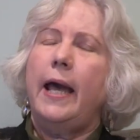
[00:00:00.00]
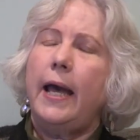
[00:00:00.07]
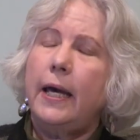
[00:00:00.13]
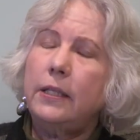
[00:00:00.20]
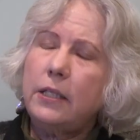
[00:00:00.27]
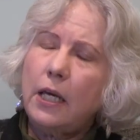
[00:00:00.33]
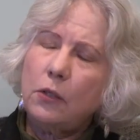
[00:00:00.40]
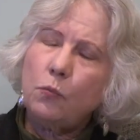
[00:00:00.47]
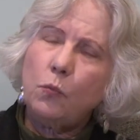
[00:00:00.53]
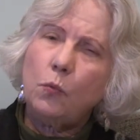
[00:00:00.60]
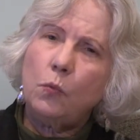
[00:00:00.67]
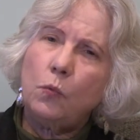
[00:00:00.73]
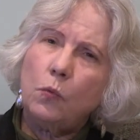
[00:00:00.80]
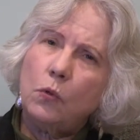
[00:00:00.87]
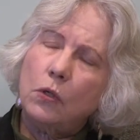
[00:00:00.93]
And then
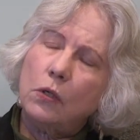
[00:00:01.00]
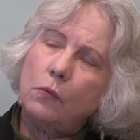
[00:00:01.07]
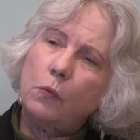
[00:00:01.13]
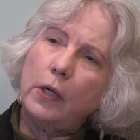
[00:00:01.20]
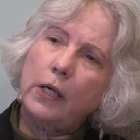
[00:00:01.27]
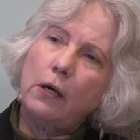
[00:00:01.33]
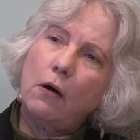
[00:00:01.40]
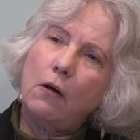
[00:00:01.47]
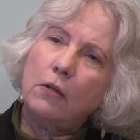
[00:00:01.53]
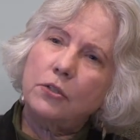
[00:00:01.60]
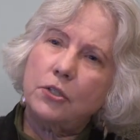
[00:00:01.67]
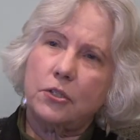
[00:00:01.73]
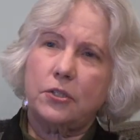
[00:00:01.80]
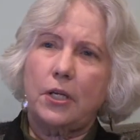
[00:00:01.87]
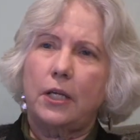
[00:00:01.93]
we all
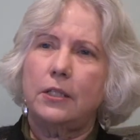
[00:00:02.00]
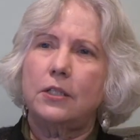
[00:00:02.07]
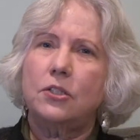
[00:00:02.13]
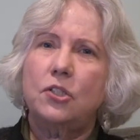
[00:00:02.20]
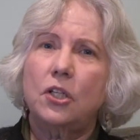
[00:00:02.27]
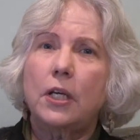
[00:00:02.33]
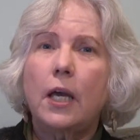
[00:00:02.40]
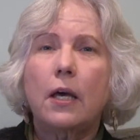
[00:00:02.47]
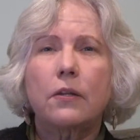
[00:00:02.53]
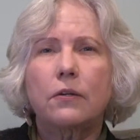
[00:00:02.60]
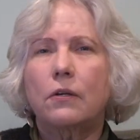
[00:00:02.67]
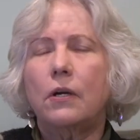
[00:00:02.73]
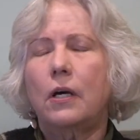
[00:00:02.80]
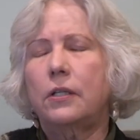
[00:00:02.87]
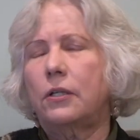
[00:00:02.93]
descended
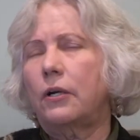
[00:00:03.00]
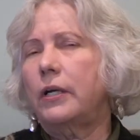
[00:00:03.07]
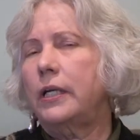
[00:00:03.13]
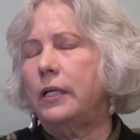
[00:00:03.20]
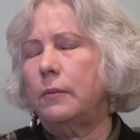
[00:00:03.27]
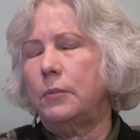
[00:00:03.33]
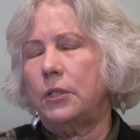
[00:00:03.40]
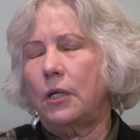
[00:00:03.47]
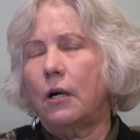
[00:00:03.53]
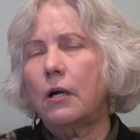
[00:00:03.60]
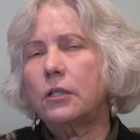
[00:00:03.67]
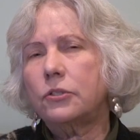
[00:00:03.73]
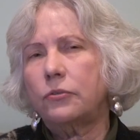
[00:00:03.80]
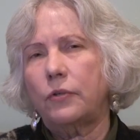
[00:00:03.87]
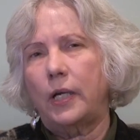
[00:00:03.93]
together on our
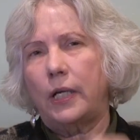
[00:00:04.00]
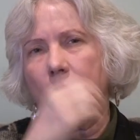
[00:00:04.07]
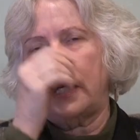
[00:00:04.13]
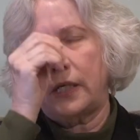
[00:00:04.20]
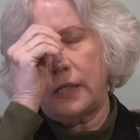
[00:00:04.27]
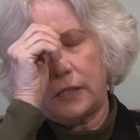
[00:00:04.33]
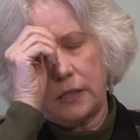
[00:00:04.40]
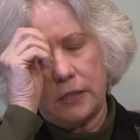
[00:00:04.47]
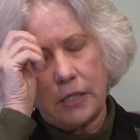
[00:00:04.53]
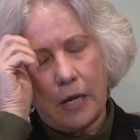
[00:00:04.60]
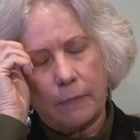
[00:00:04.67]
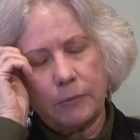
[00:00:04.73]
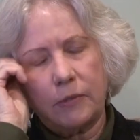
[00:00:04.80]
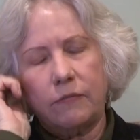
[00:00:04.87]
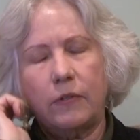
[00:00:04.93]
EMDR training and
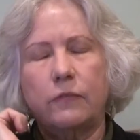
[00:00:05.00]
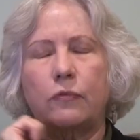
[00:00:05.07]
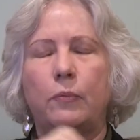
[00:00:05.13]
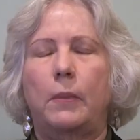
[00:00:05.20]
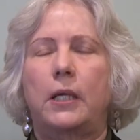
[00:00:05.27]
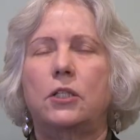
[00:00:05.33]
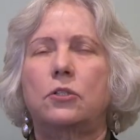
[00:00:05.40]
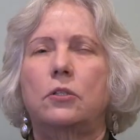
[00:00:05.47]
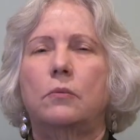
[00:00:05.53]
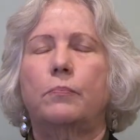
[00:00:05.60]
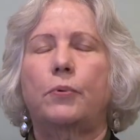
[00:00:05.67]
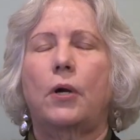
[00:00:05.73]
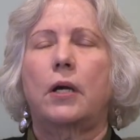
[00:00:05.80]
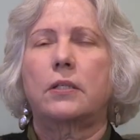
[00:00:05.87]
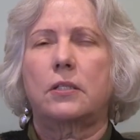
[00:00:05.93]
adaptive information
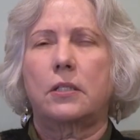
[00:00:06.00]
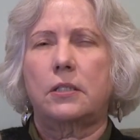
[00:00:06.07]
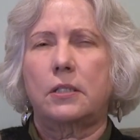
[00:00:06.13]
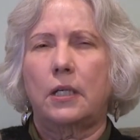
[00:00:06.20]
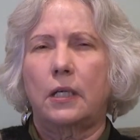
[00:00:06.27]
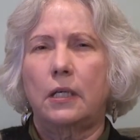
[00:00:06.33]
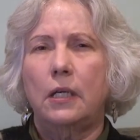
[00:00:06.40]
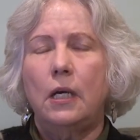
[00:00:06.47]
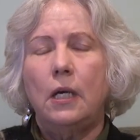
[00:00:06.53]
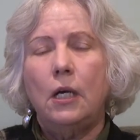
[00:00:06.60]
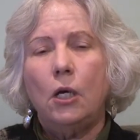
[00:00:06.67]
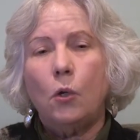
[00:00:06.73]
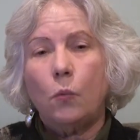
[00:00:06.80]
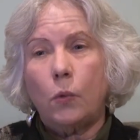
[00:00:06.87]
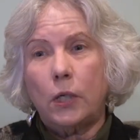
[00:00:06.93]
processing,
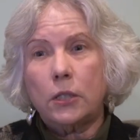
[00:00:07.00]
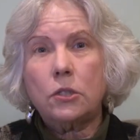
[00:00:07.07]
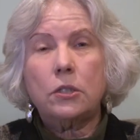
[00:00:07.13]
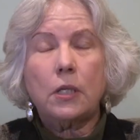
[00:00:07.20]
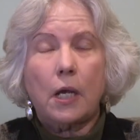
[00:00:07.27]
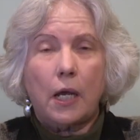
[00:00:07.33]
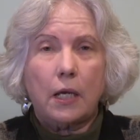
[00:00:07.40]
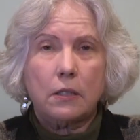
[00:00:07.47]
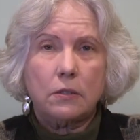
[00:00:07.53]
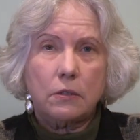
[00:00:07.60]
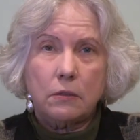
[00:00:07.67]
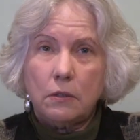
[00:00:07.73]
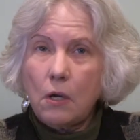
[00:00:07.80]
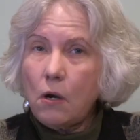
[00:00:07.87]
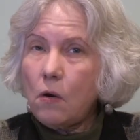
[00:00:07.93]
which, as
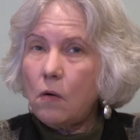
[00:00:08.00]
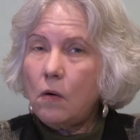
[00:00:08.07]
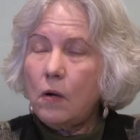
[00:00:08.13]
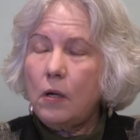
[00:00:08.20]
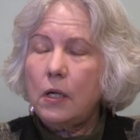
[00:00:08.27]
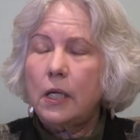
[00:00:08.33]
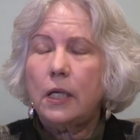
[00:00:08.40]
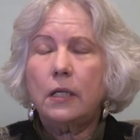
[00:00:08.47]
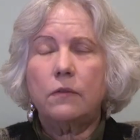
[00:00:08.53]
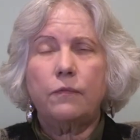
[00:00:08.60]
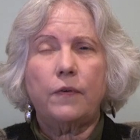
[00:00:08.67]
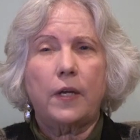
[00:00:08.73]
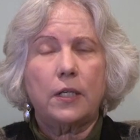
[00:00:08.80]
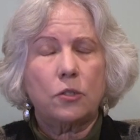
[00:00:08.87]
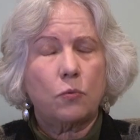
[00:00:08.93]
you know, in
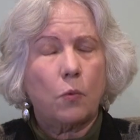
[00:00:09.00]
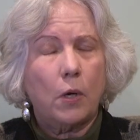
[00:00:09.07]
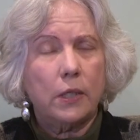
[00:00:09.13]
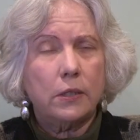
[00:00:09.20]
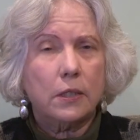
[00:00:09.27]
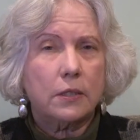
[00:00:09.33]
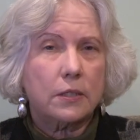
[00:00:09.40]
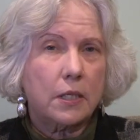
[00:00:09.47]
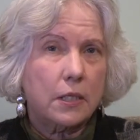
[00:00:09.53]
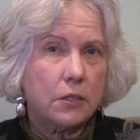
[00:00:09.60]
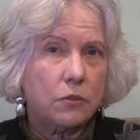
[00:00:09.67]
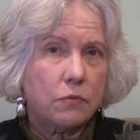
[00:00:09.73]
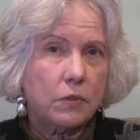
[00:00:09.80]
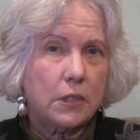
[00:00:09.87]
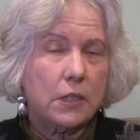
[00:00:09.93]
phase one, there's
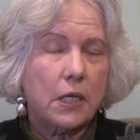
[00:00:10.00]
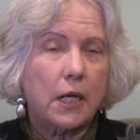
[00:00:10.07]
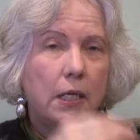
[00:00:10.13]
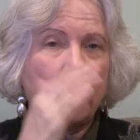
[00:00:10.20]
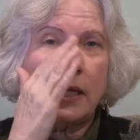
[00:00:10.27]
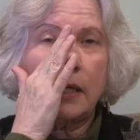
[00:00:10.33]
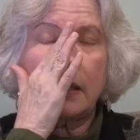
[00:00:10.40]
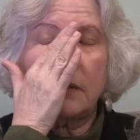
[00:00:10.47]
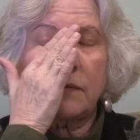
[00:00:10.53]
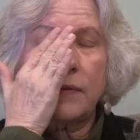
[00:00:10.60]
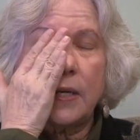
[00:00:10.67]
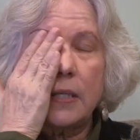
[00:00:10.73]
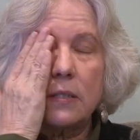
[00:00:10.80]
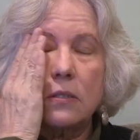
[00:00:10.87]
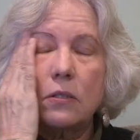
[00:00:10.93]
history taking, and
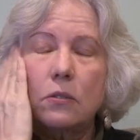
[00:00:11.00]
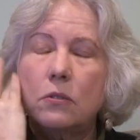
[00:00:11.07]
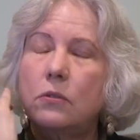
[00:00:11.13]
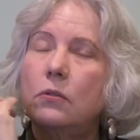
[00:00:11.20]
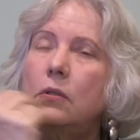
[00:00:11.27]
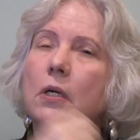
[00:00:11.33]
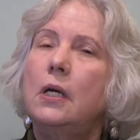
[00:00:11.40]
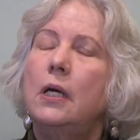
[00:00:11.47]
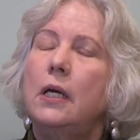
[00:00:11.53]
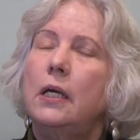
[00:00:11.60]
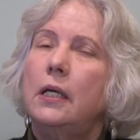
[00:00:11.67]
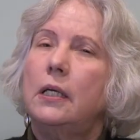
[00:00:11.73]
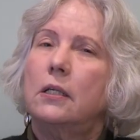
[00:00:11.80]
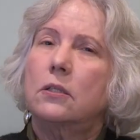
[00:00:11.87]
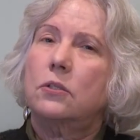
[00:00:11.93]
phase two
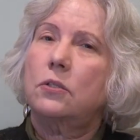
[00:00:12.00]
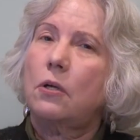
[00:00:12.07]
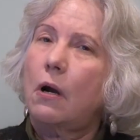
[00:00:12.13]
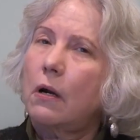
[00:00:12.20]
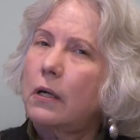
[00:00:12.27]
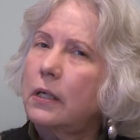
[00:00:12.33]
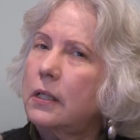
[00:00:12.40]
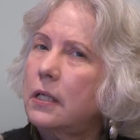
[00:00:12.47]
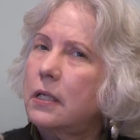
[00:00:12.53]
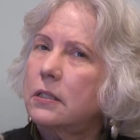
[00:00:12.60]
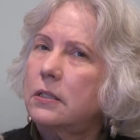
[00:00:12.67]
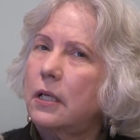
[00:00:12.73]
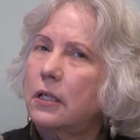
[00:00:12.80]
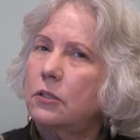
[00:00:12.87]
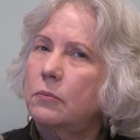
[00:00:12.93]
is target
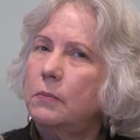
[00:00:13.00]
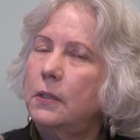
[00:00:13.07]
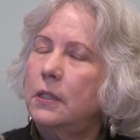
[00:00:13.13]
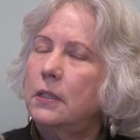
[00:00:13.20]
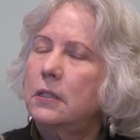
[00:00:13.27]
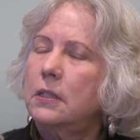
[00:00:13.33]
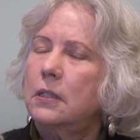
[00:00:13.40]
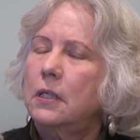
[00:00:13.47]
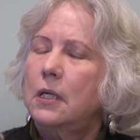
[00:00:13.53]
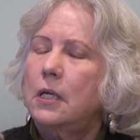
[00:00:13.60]
assessment.